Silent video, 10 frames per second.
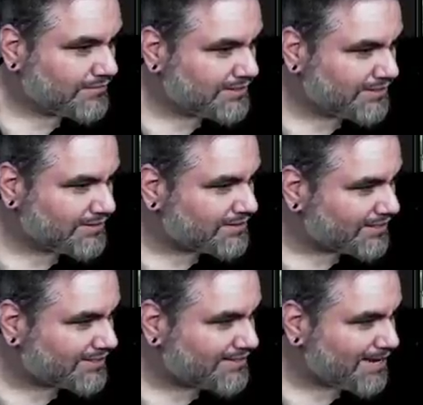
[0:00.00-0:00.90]
They deal
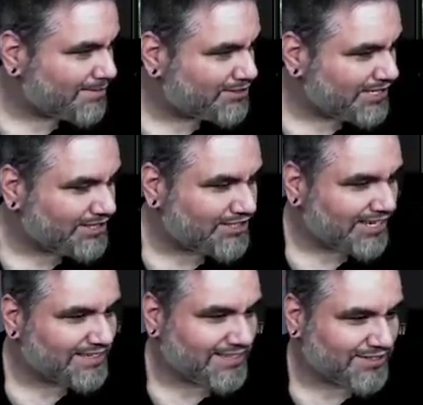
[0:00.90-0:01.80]
six damage each? I
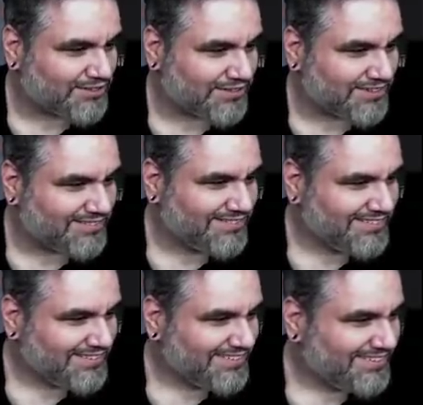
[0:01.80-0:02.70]
guess that's true.
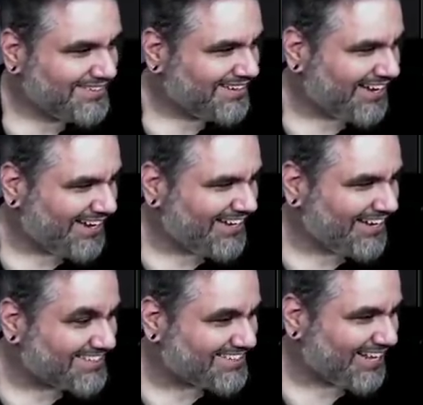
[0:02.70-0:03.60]
I
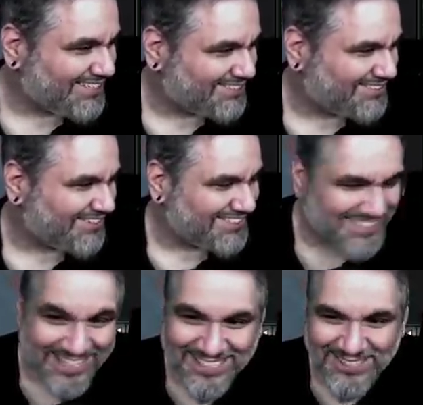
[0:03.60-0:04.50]
guess that's true.
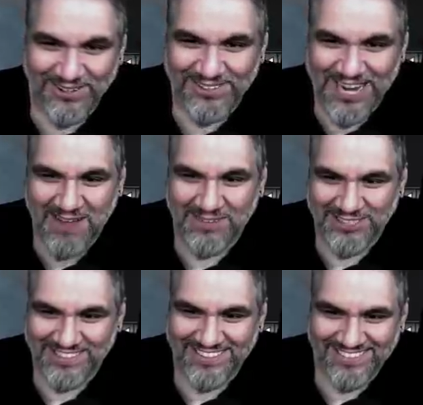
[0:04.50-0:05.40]
Six whole
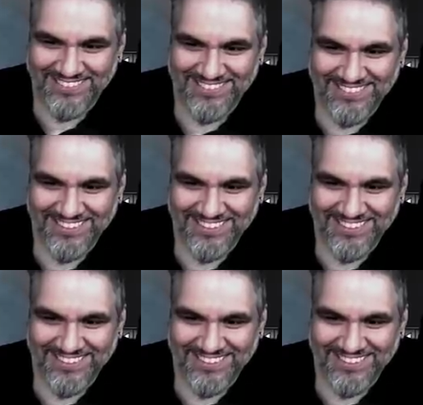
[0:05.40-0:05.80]
damages. What